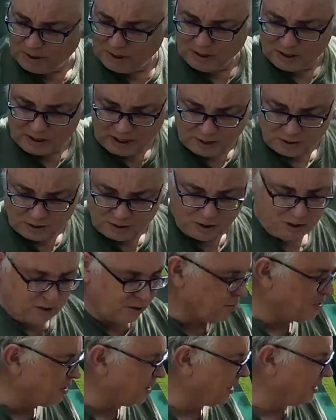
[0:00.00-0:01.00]
it with the
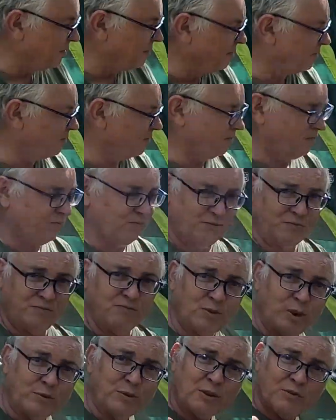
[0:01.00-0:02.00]
intention of using it,
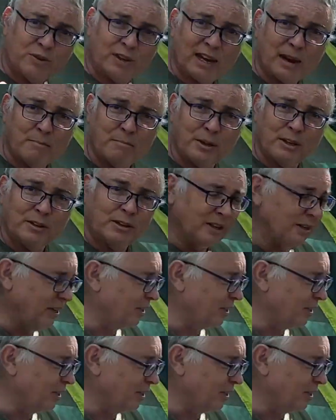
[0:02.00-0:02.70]
obviously for camping